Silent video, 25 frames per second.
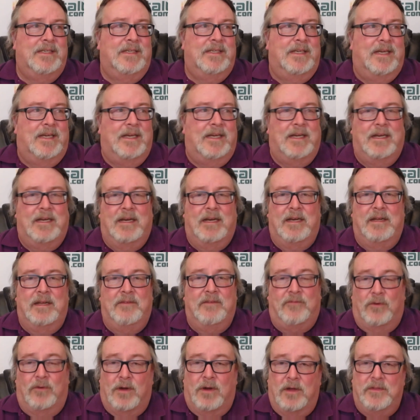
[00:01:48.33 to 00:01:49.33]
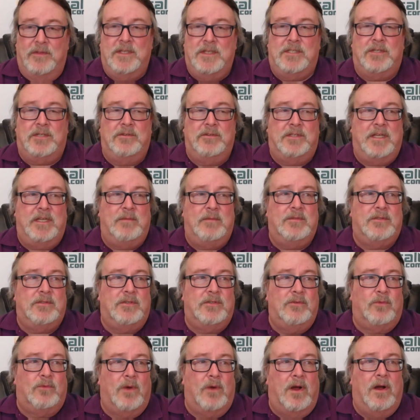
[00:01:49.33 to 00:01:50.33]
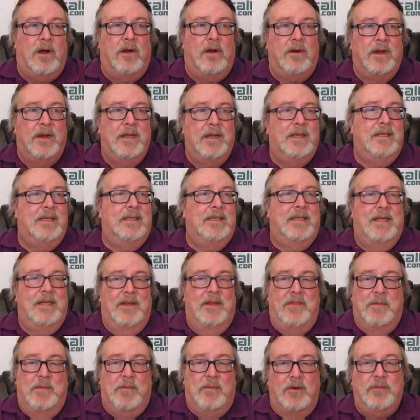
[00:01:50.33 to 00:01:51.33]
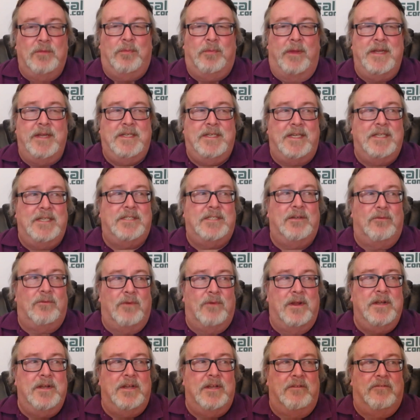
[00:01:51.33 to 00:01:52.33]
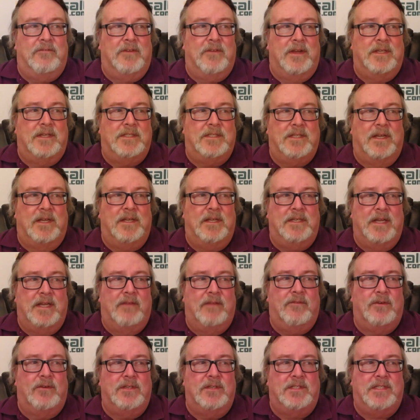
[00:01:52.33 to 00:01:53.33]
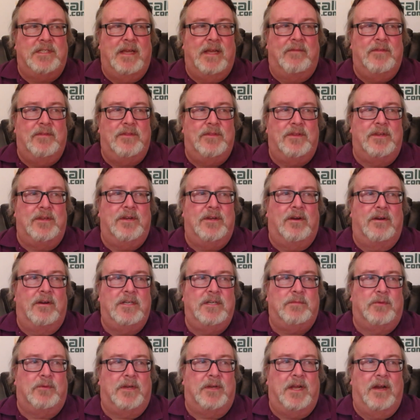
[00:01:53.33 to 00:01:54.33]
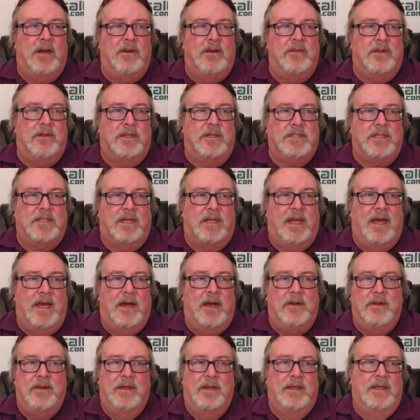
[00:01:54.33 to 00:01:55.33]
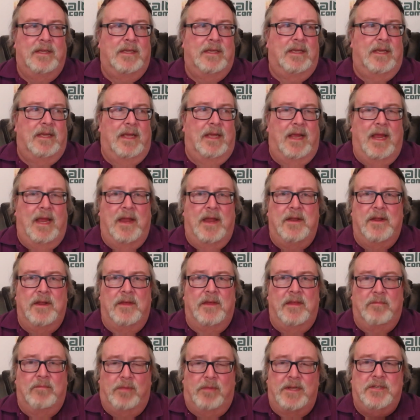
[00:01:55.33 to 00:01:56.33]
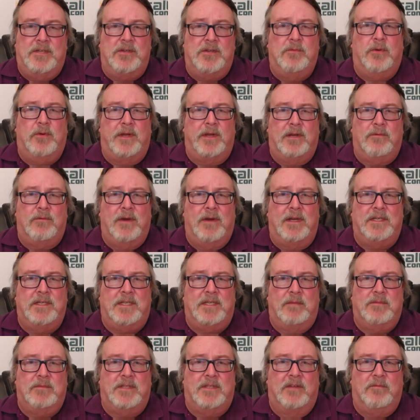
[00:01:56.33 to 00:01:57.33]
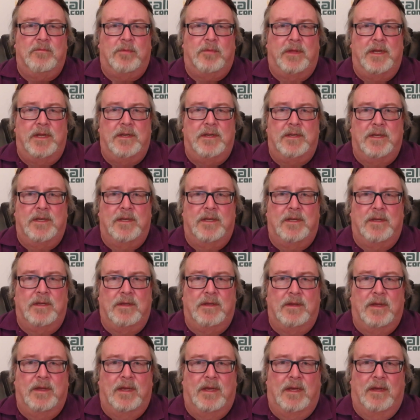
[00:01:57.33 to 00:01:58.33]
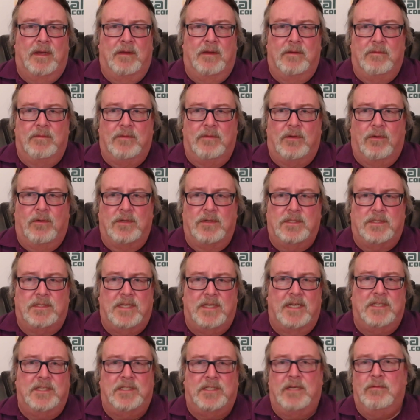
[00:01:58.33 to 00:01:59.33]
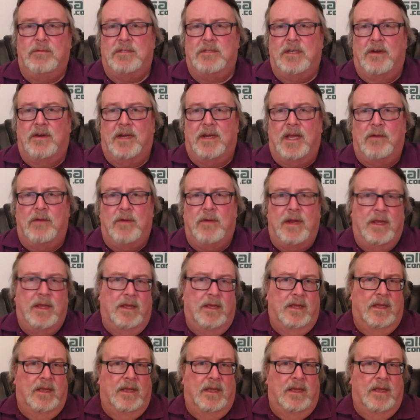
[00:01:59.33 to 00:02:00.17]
For all these two teams do wrong, they both play decent run defense. Denver is 7th in yards per carry that was allowed. And they played two pretty good running teams. They played, of course, Tennessee with Derrick Henry.